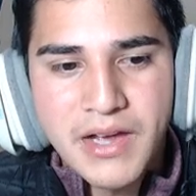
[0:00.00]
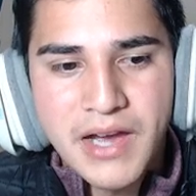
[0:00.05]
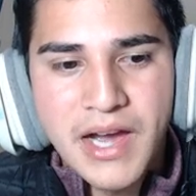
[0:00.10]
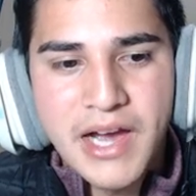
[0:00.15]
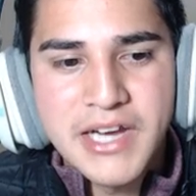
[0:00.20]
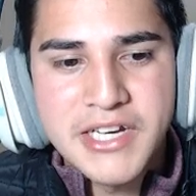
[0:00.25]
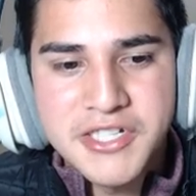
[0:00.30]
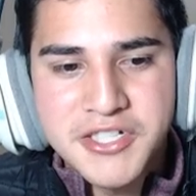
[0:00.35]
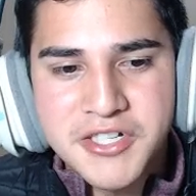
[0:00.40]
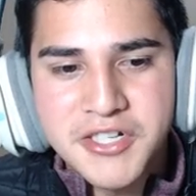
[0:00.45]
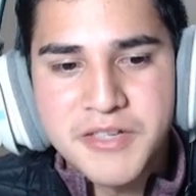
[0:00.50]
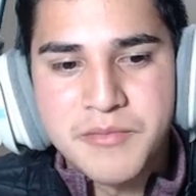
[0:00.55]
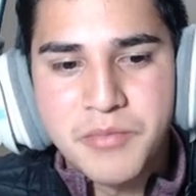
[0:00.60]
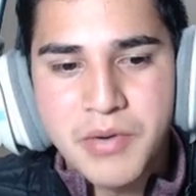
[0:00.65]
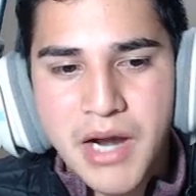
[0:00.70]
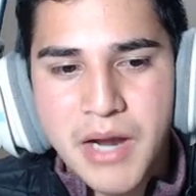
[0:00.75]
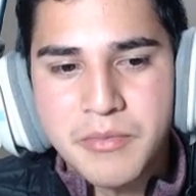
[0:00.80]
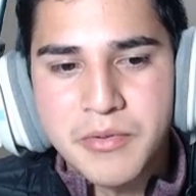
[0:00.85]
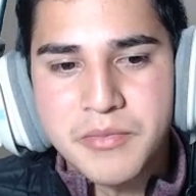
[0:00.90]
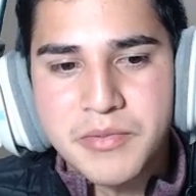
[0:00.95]
I should
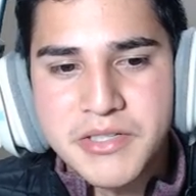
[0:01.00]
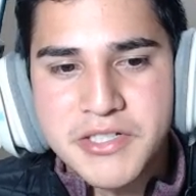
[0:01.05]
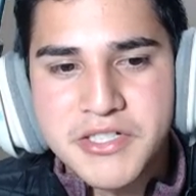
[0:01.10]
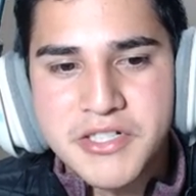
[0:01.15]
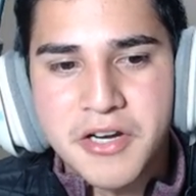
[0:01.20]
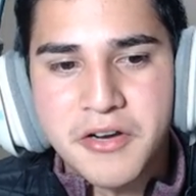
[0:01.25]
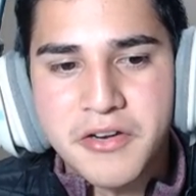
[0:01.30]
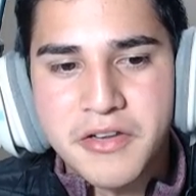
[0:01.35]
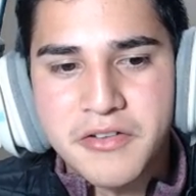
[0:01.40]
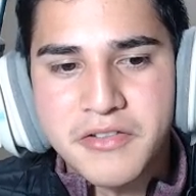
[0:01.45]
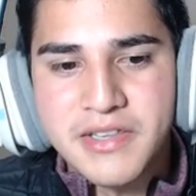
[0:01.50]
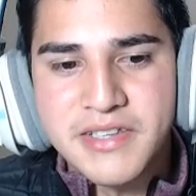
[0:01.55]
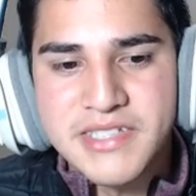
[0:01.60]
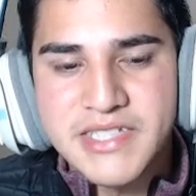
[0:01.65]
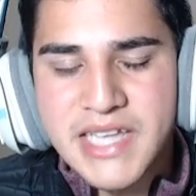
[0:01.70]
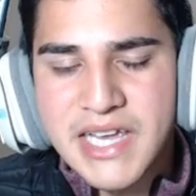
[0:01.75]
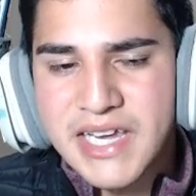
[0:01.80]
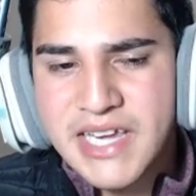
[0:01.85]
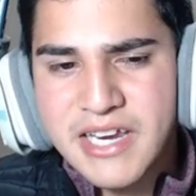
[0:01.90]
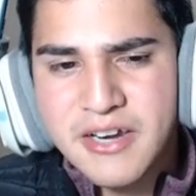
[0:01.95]
probably show you this
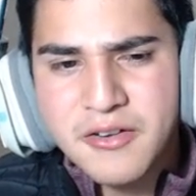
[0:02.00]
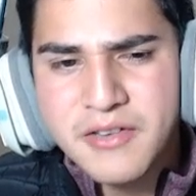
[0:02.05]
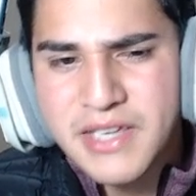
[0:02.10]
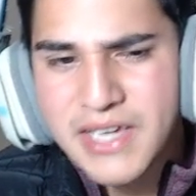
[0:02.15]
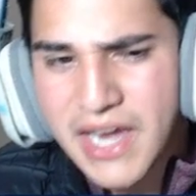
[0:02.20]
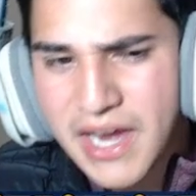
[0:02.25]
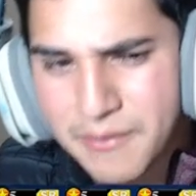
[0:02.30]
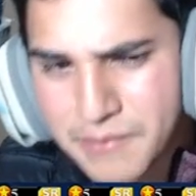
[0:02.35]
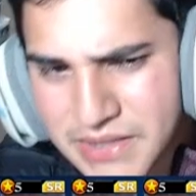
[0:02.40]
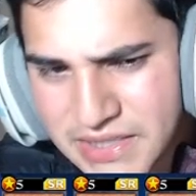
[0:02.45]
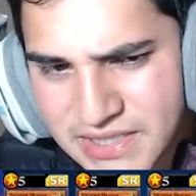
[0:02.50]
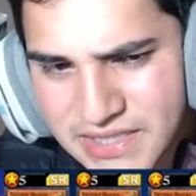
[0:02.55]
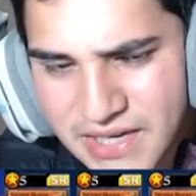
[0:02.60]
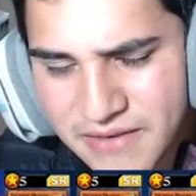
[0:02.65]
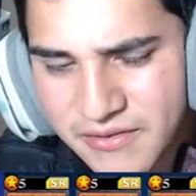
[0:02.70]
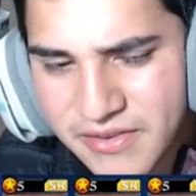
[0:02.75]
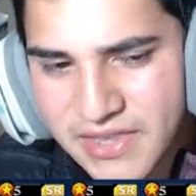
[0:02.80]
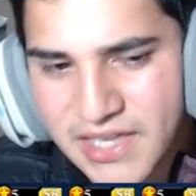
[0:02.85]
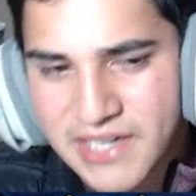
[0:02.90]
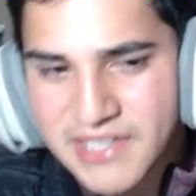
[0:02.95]
deck. It only got me
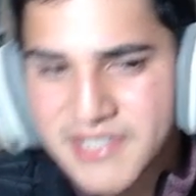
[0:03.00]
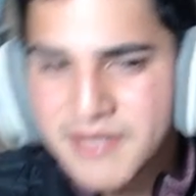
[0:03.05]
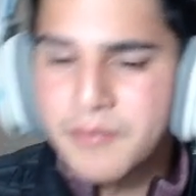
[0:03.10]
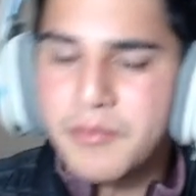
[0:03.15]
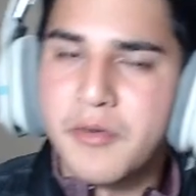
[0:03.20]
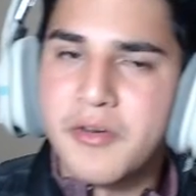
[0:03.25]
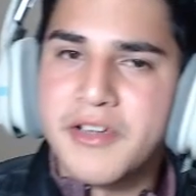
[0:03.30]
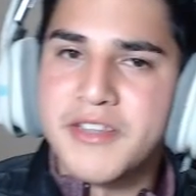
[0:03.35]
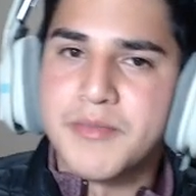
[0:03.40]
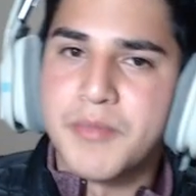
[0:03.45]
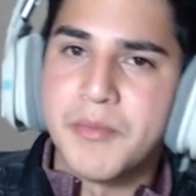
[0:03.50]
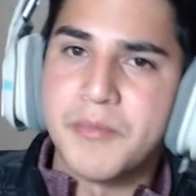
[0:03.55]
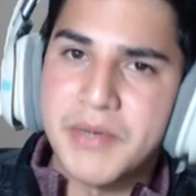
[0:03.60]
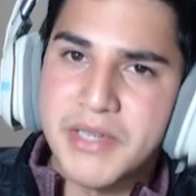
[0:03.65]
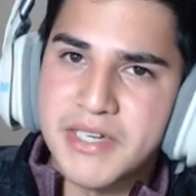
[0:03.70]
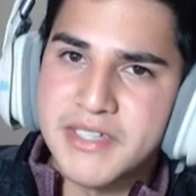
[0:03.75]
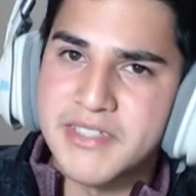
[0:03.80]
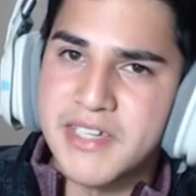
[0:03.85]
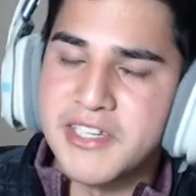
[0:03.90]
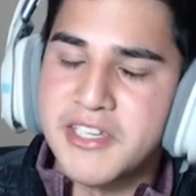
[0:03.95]
7,000 points, but
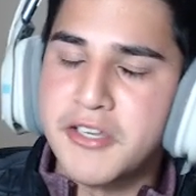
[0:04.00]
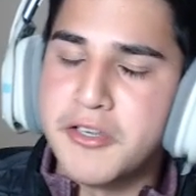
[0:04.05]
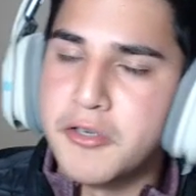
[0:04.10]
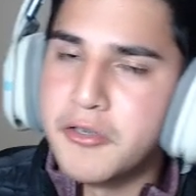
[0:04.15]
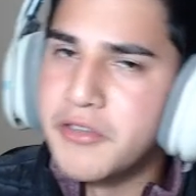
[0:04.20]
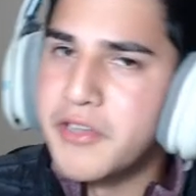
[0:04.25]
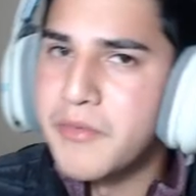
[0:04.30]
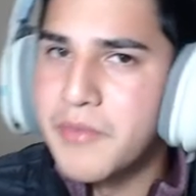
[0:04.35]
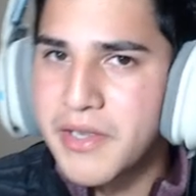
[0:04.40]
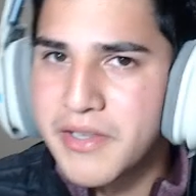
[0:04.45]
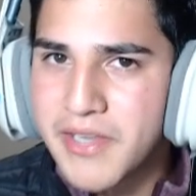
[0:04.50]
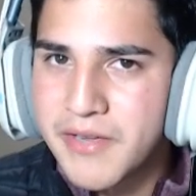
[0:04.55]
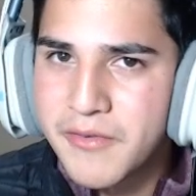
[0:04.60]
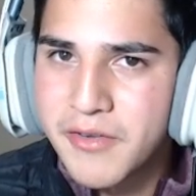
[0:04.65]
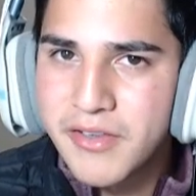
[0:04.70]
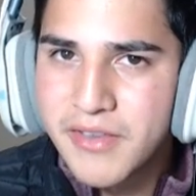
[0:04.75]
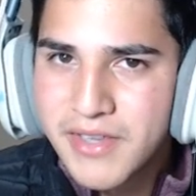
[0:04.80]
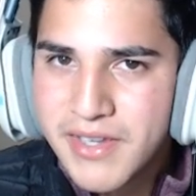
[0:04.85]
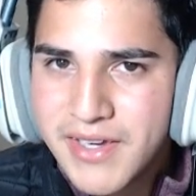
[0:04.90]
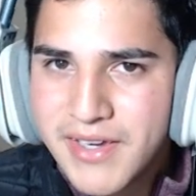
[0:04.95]
because I dueled them on level